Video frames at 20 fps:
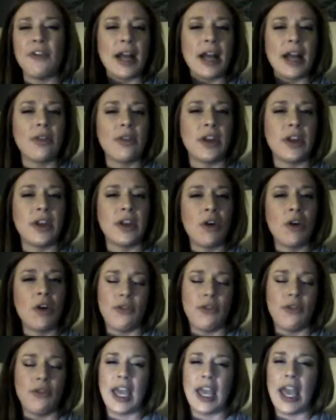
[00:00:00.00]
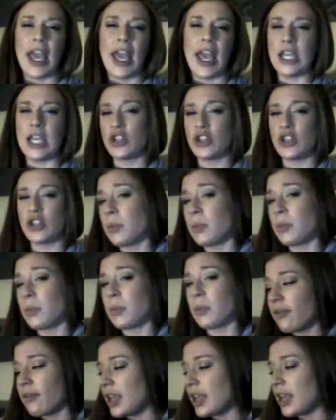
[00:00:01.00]
part of it yet,
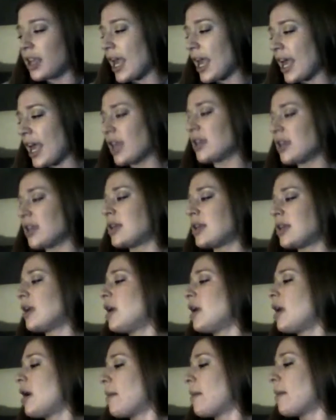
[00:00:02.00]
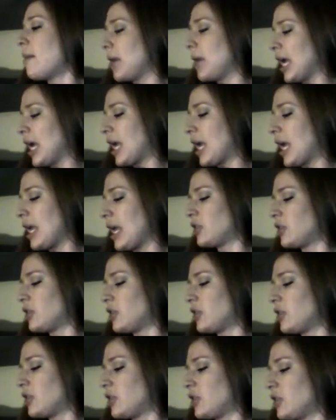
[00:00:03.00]
but it's really cool because you
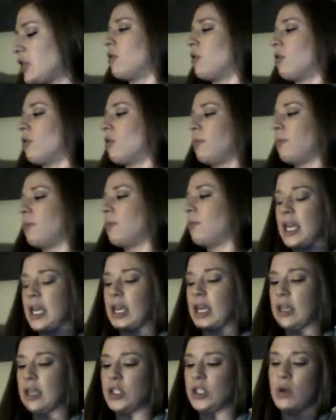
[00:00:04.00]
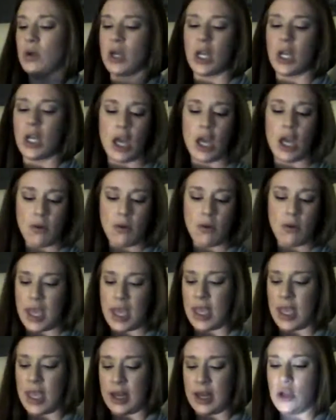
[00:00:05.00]
can go in and like,
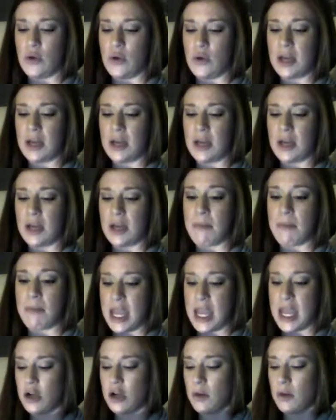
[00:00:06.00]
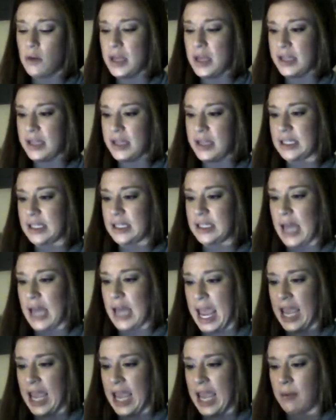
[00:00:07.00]
you can make your business
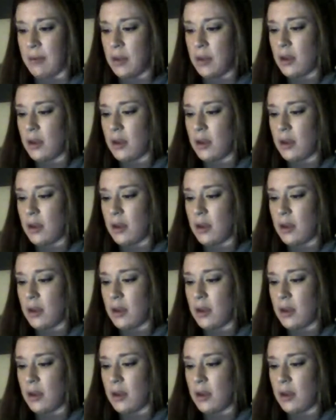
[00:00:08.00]
name.